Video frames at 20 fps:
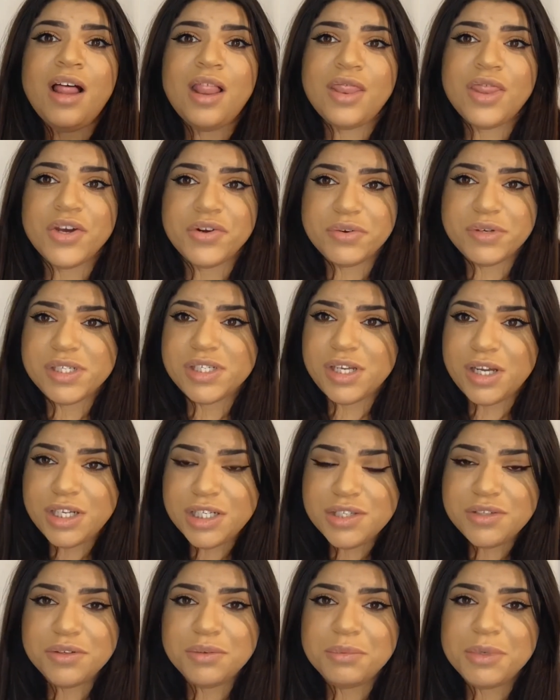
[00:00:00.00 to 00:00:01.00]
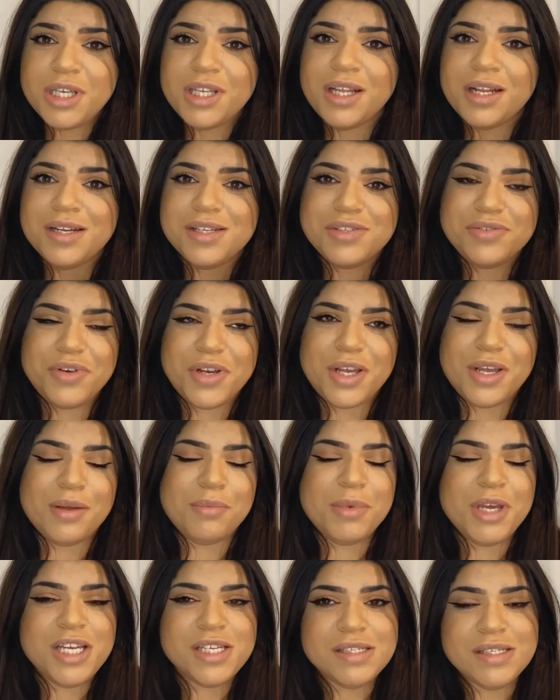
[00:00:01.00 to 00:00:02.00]
the results from it. That is freaking
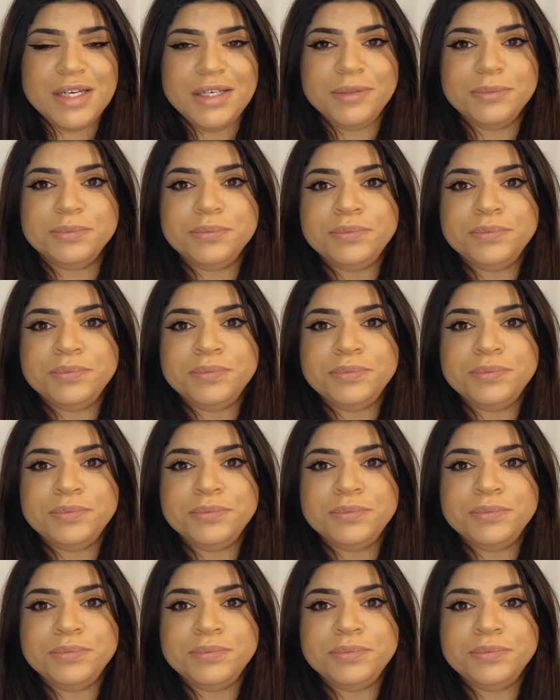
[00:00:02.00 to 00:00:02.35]
amazing.